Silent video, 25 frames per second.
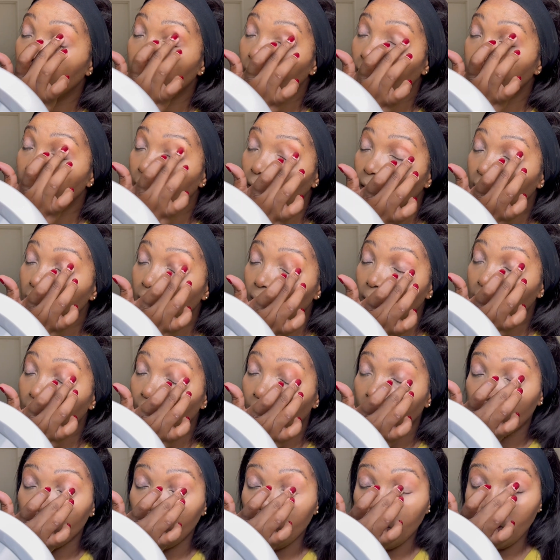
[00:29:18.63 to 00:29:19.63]
Because I'm going
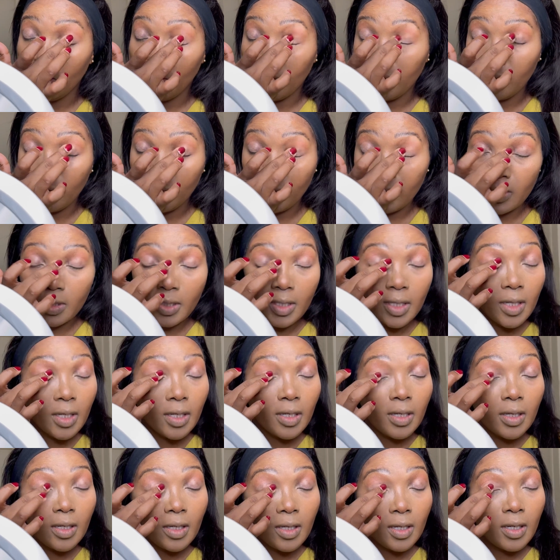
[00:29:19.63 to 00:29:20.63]
to be
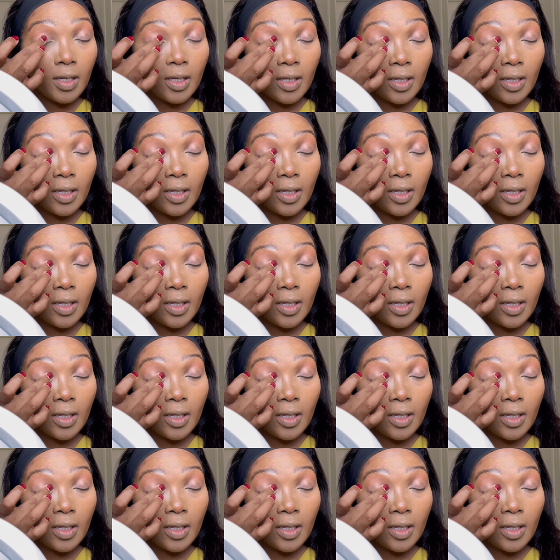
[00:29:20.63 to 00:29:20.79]
using